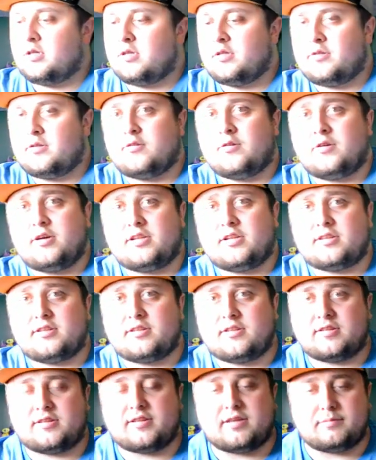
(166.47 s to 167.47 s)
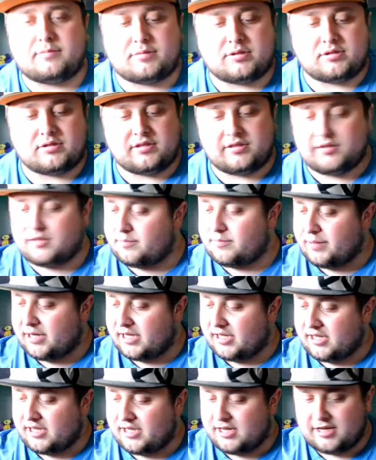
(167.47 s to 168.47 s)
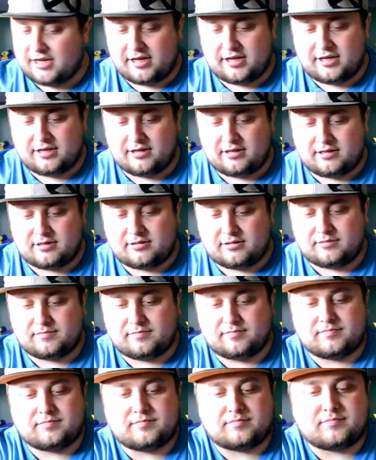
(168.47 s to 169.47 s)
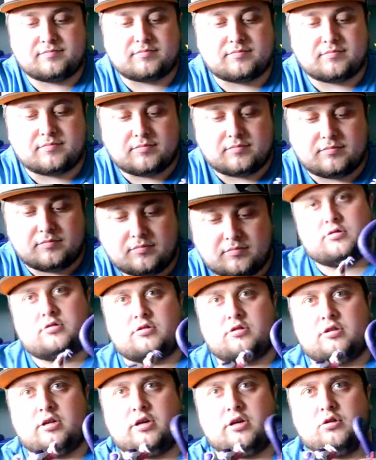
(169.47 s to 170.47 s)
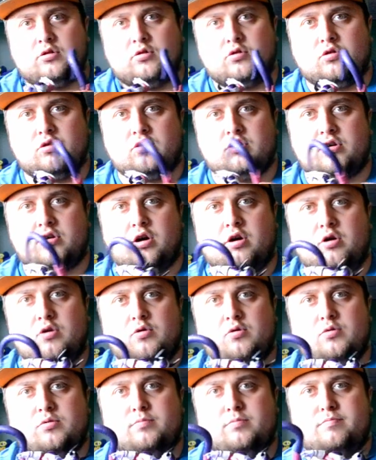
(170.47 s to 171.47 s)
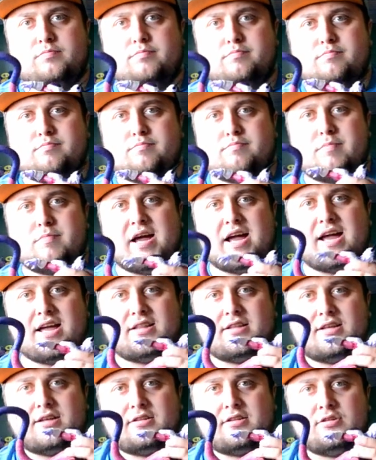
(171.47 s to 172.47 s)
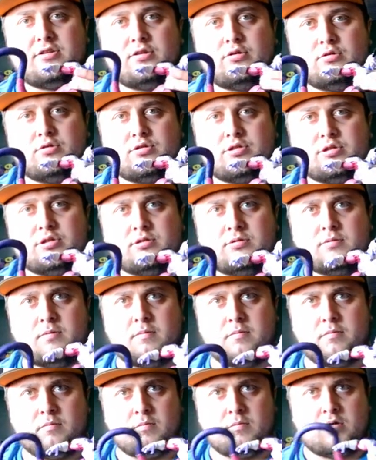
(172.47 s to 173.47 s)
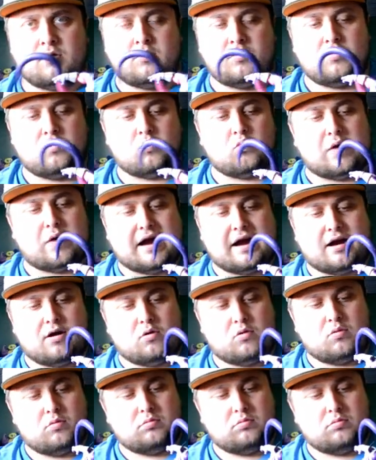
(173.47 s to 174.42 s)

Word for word: So let's assemble this bad guy. There you go. Man, that's huge. Wow.